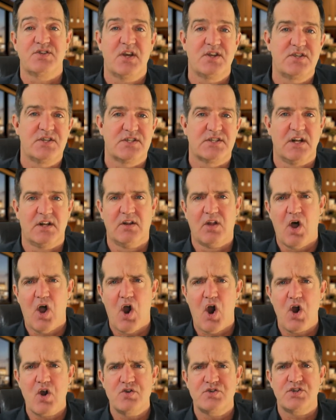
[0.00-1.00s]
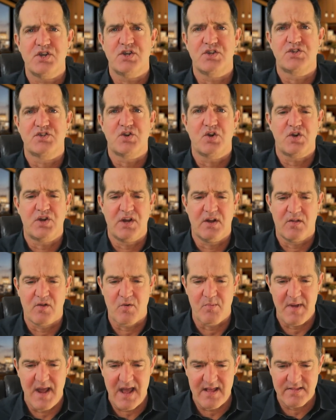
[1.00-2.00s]
such as a large
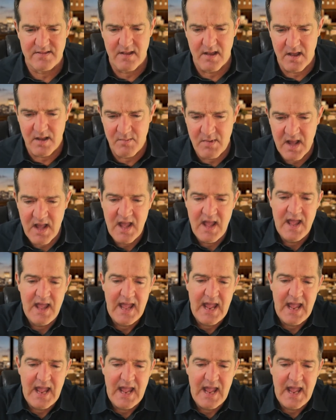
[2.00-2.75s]
circular bathtub,